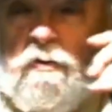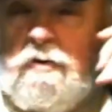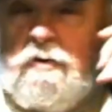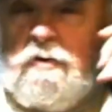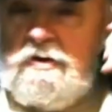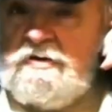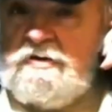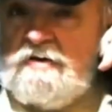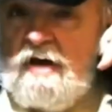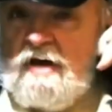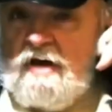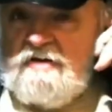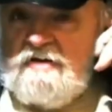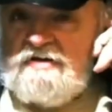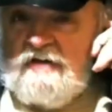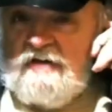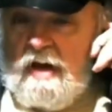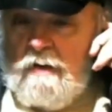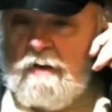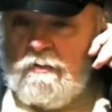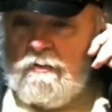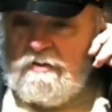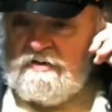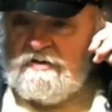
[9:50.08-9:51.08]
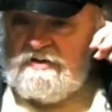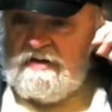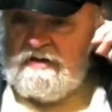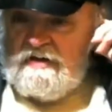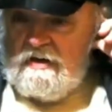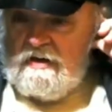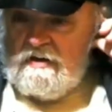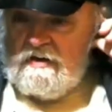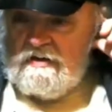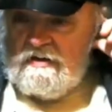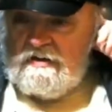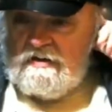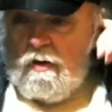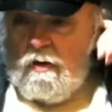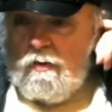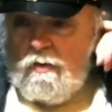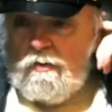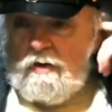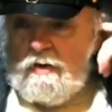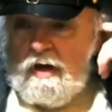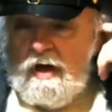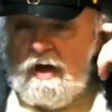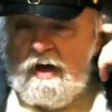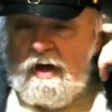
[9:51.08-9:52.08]
only dice I would see is,
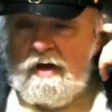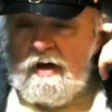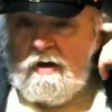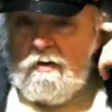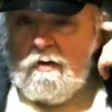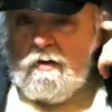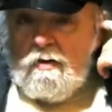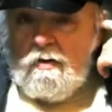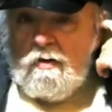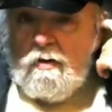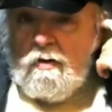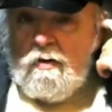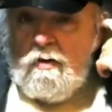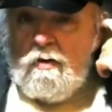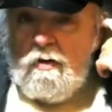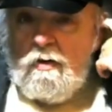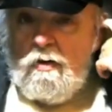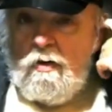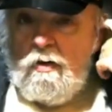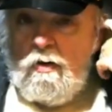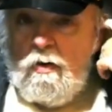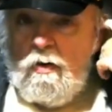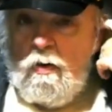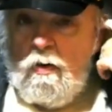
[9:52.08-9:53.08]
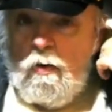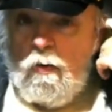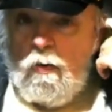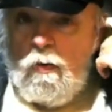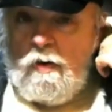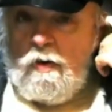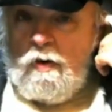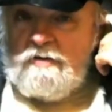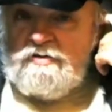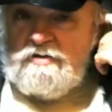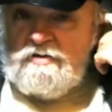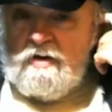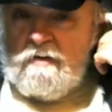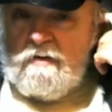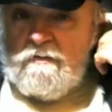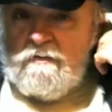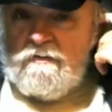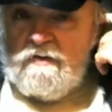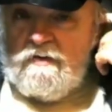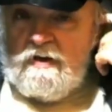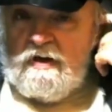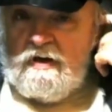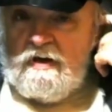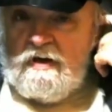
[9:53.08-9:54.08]
okay, which
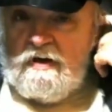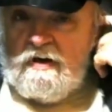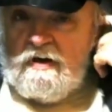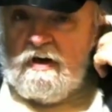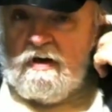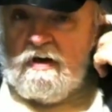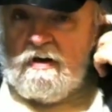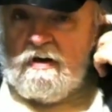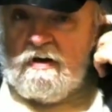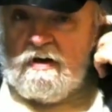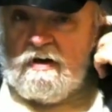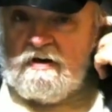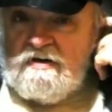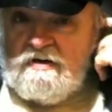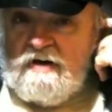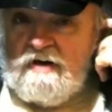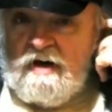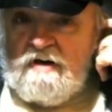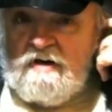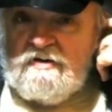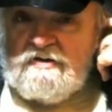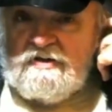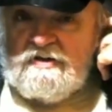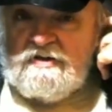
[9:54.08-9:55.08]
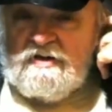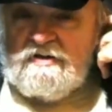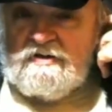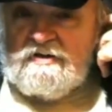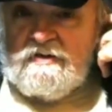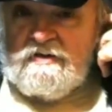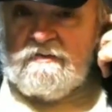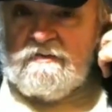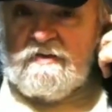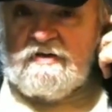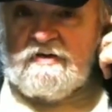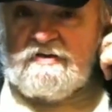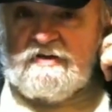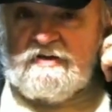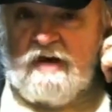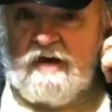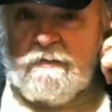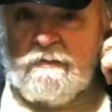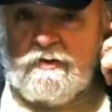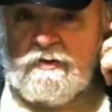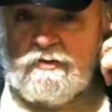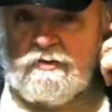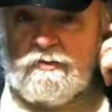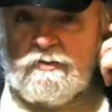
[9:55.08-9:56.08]
of the denizens of this
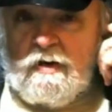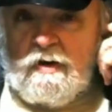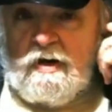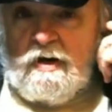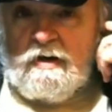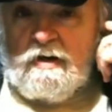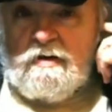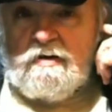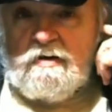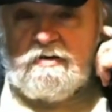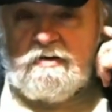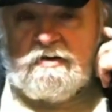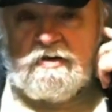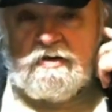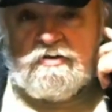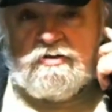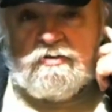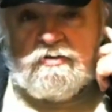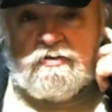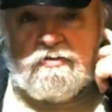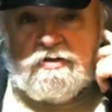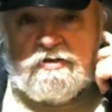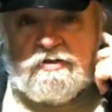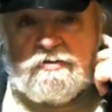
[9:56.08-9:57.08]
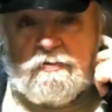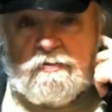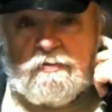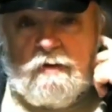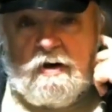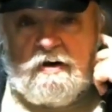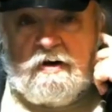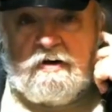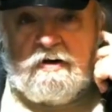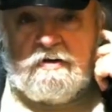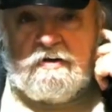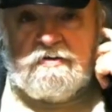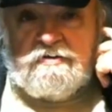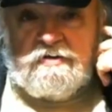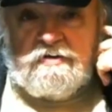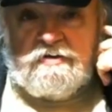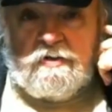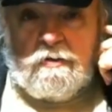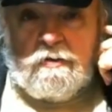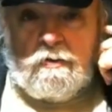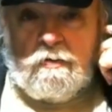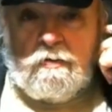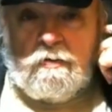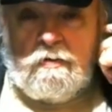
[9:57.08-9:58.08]
type of terrain did you just run
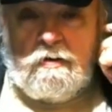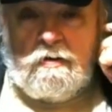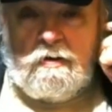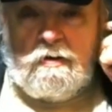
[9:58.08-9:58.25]
into?